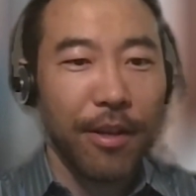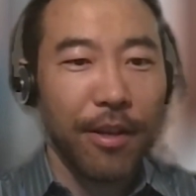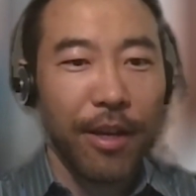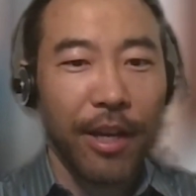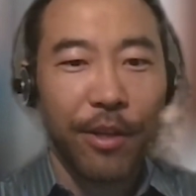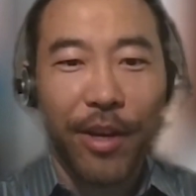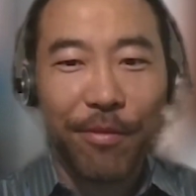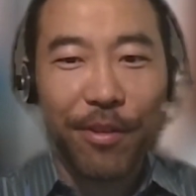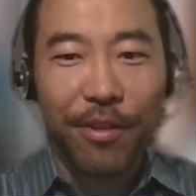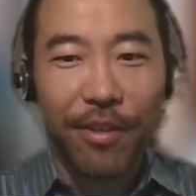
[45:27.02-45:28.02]
I don't have
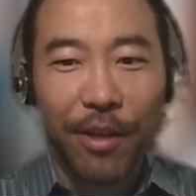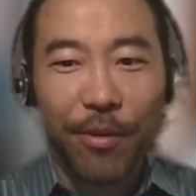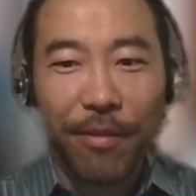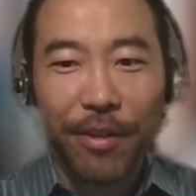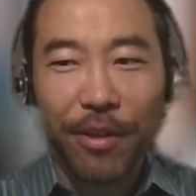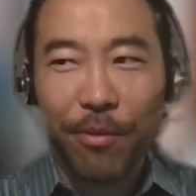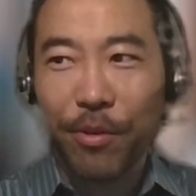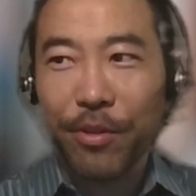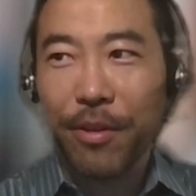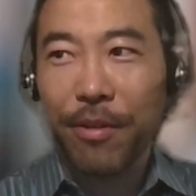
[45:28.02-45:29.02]
the
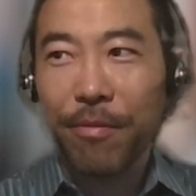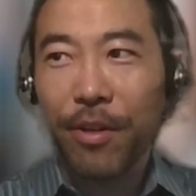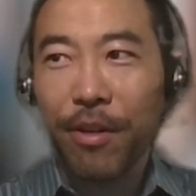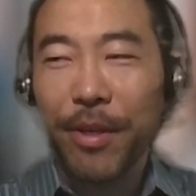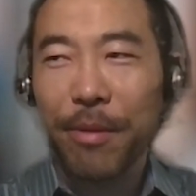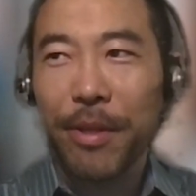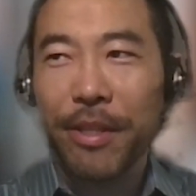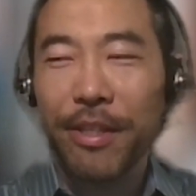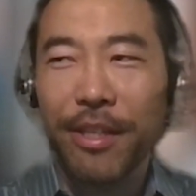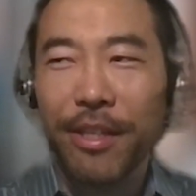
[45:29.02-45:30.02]
quote in front of me,
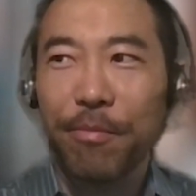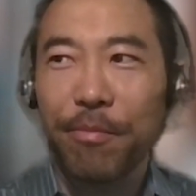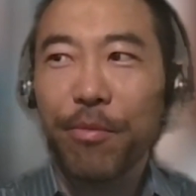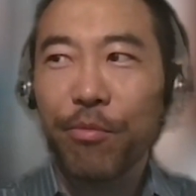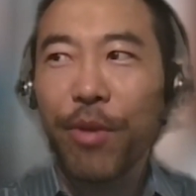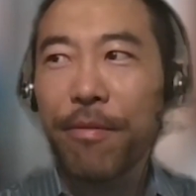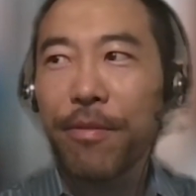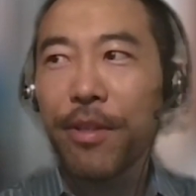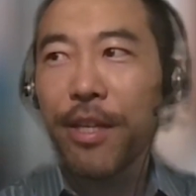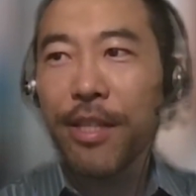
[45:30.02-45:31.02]
but
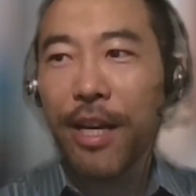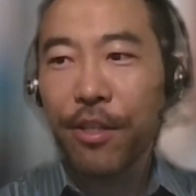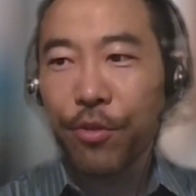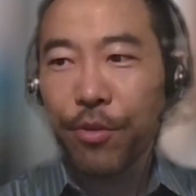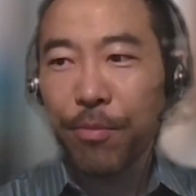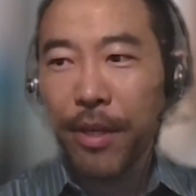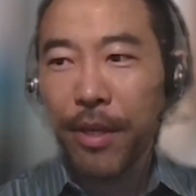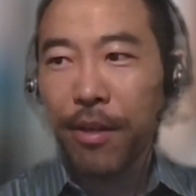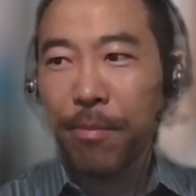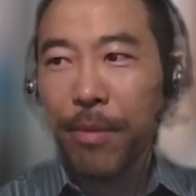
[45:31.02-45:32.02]
roughly that should
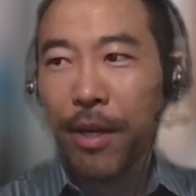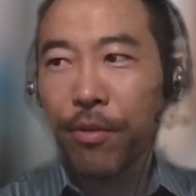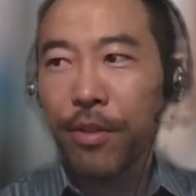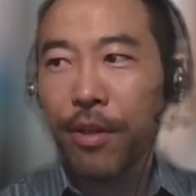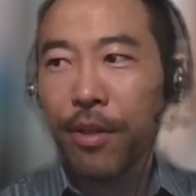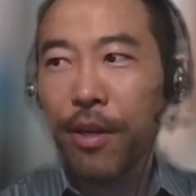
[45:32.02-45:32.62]
be about